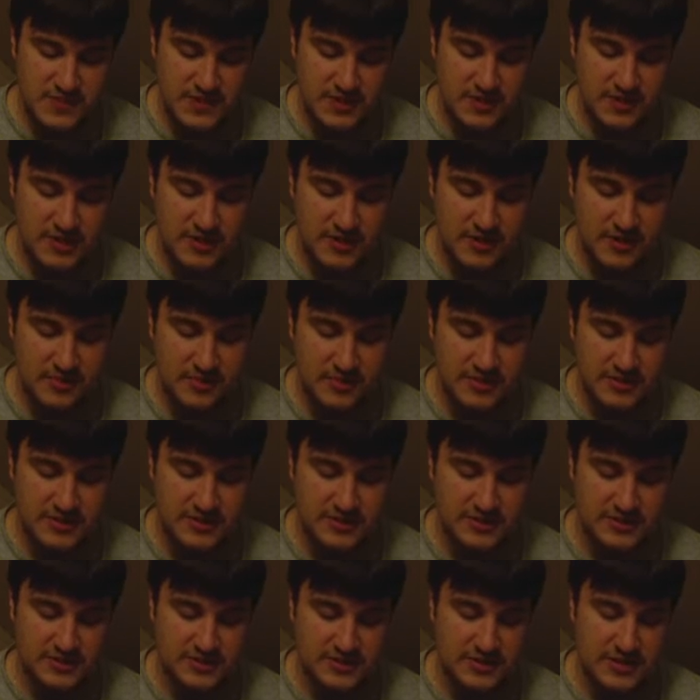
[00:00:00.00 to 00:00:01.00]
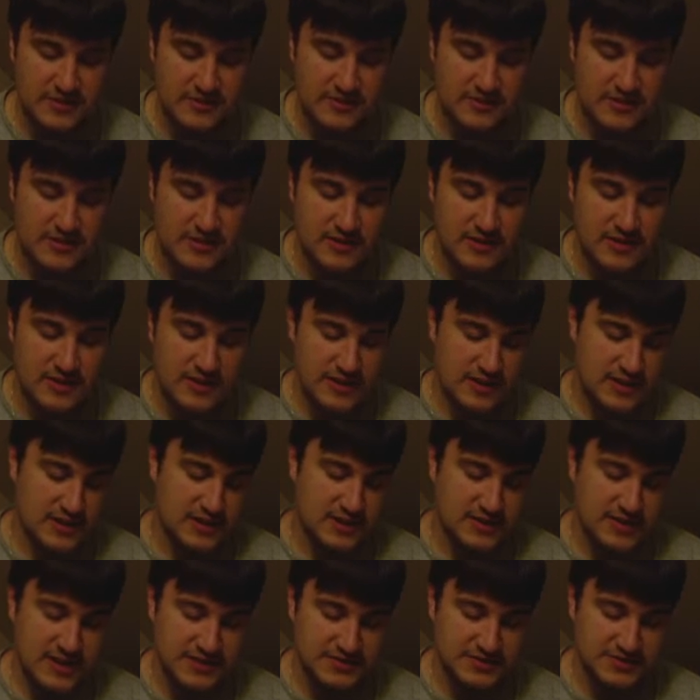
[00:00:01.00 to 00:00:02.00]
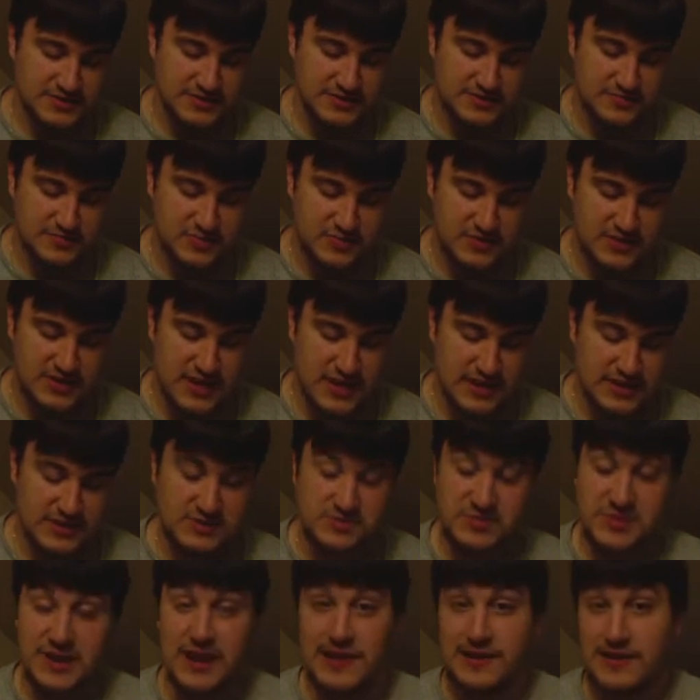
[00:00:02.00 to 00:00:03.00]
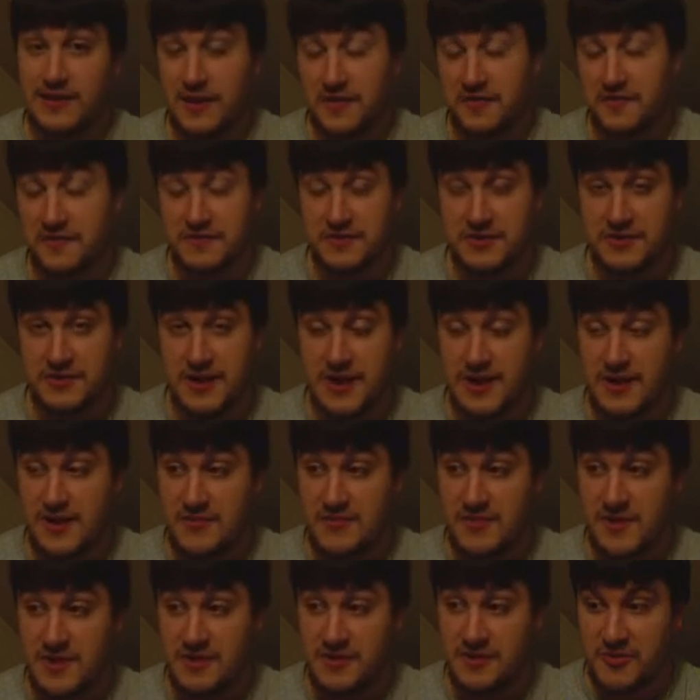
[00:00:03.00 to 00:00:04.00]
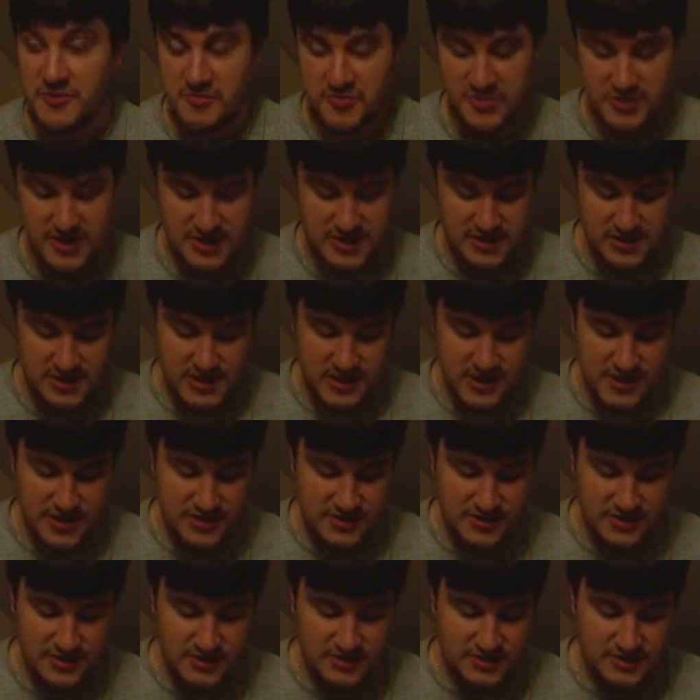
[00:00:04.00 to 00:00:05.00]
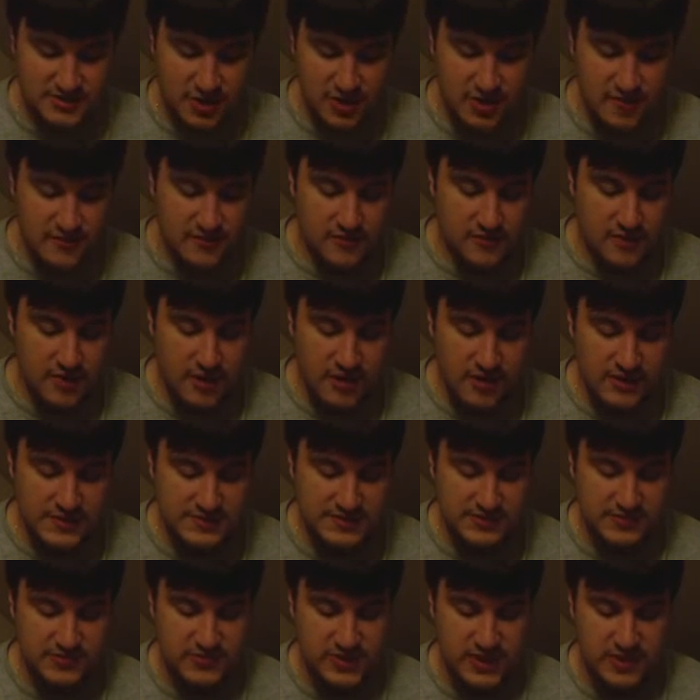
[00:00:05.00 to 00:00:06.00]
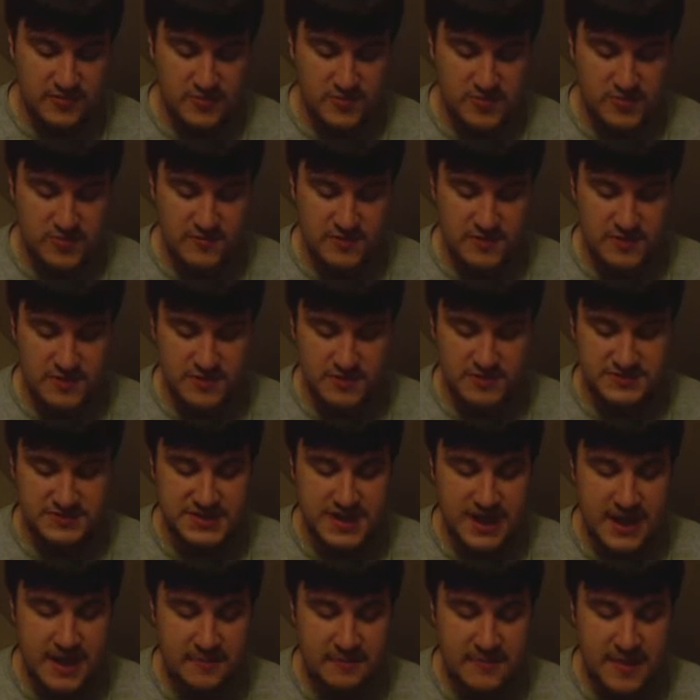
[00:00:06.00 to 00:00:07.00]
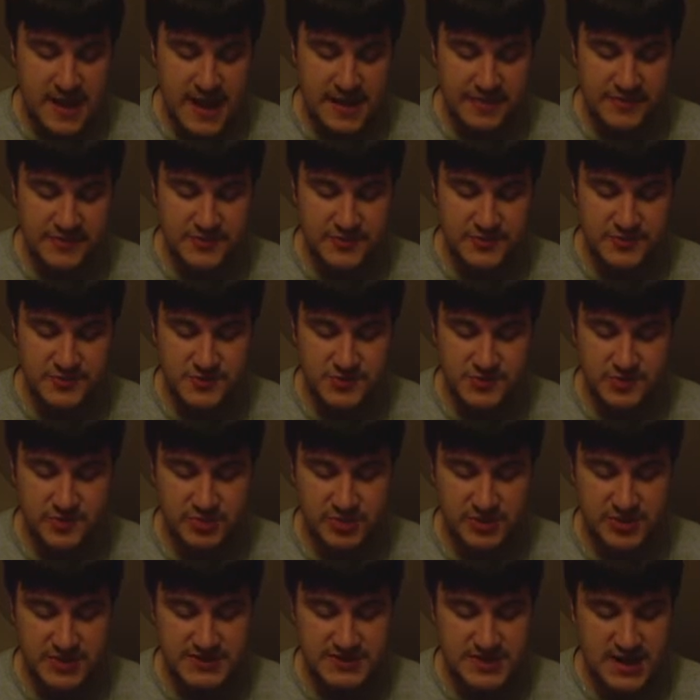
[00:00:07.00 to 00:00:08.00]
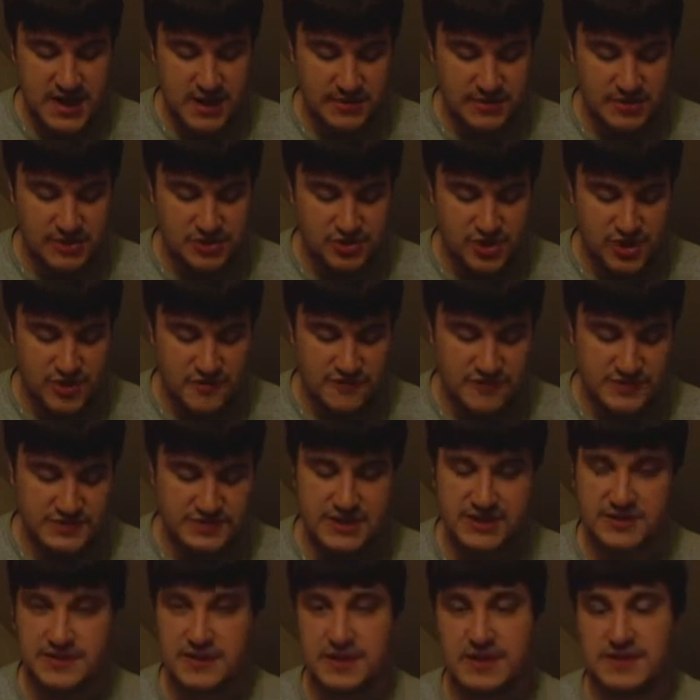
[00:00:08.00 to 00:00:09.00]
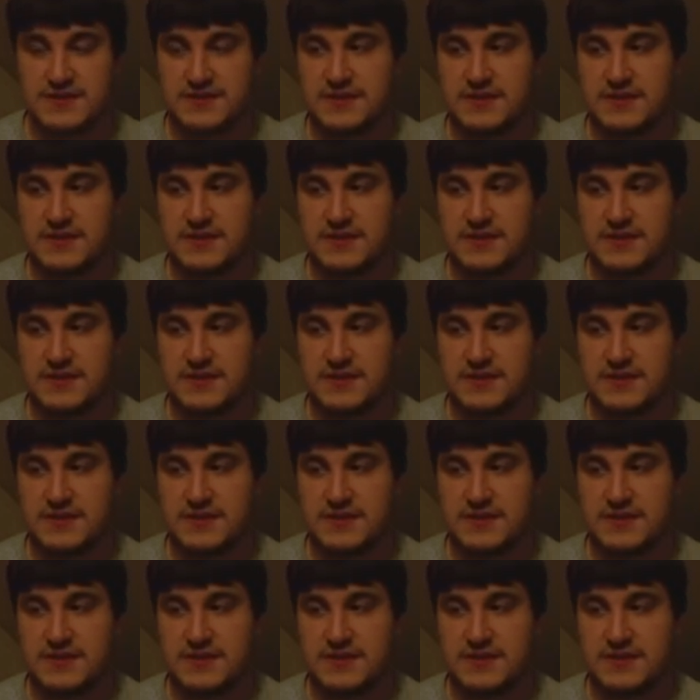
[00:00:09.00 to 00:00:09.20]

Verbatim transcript: You know, but you know, that's just what that is. But I love, you know, hair metal, but. You know, just overall, it's a great movie. You know, Tom Mathews, who played Tommy Jarvis, I think he